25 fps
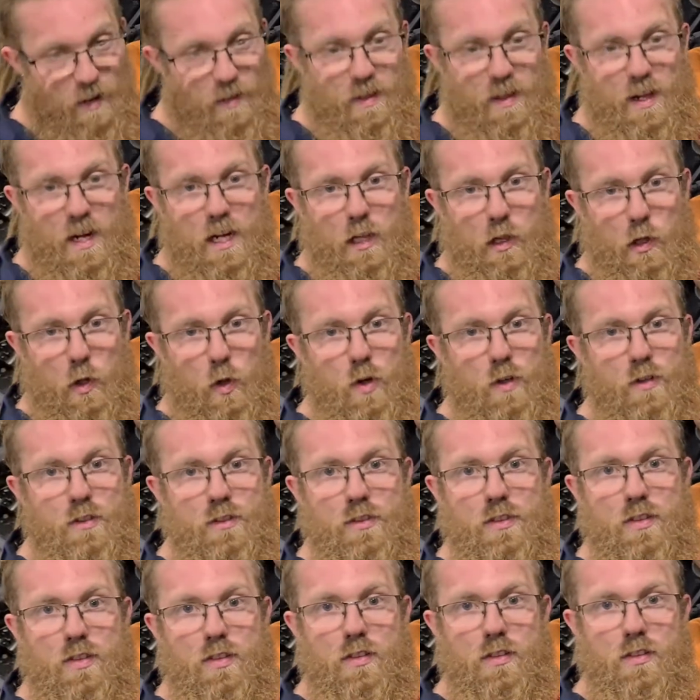than it
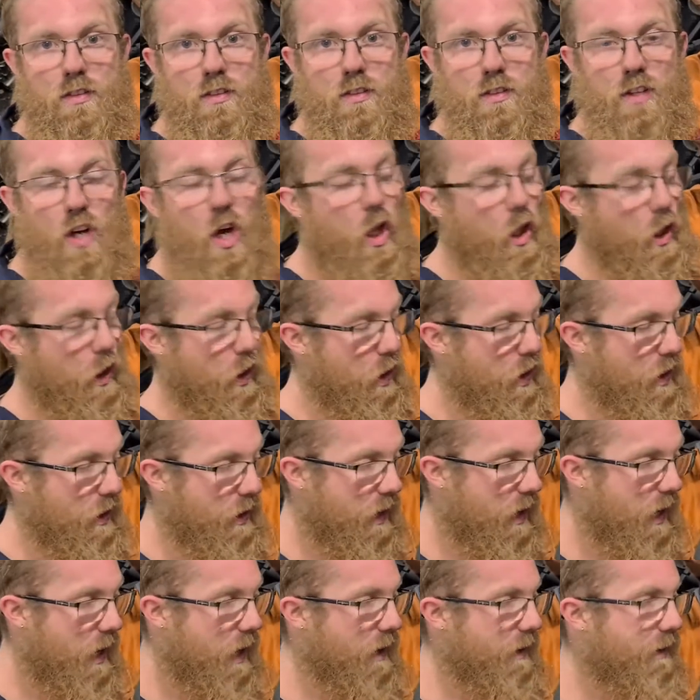looks, a lot
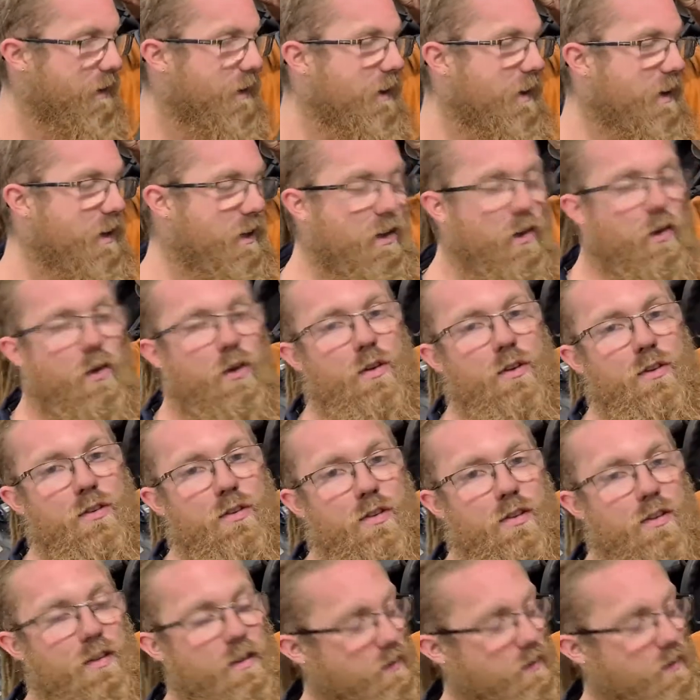harder than it looks,